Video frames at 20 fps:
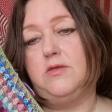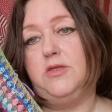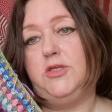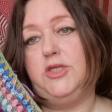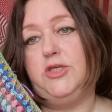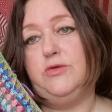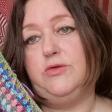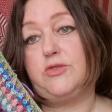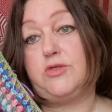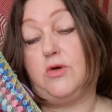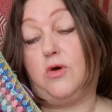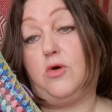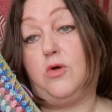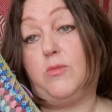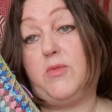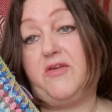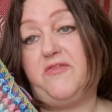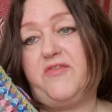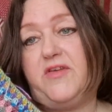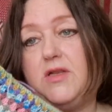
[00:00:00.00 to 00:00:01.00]
use
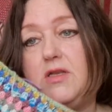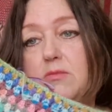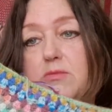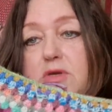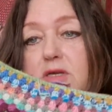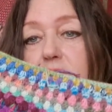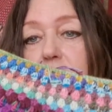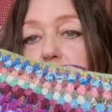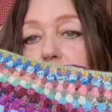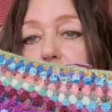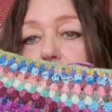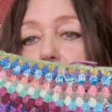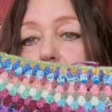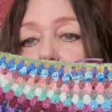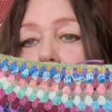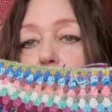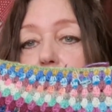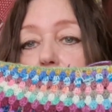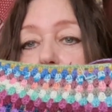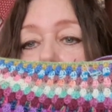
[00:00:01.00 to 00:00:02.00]
all my Fiddly Bits
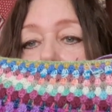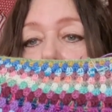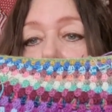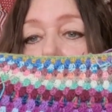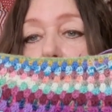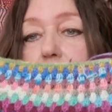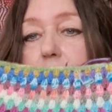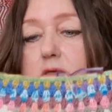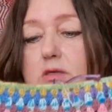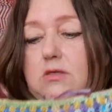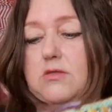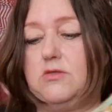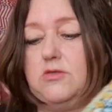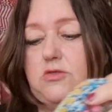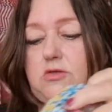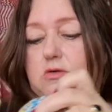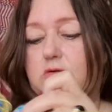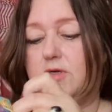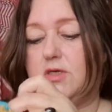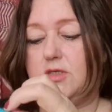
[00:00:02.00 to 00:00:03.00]

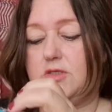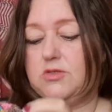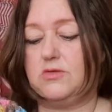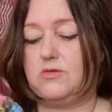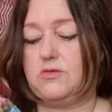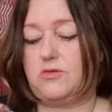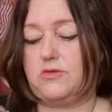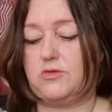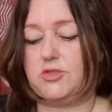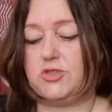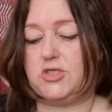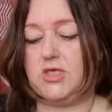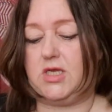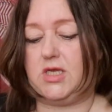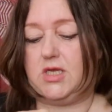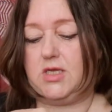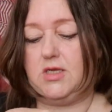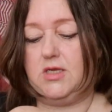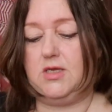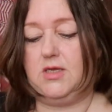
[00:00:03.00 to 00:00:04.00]
to
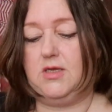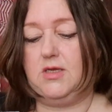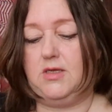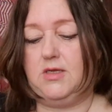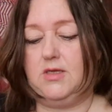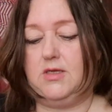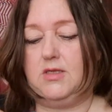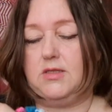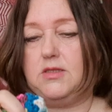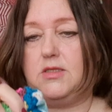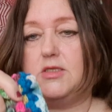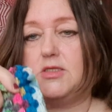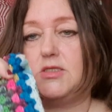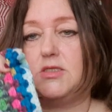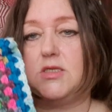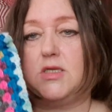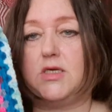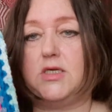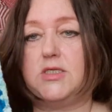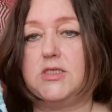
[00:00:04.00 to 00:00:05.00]
crochet
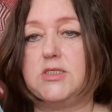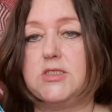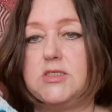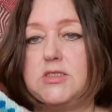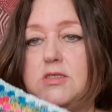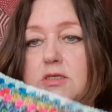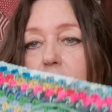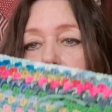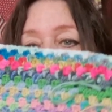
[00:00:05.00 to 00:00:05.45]
this nice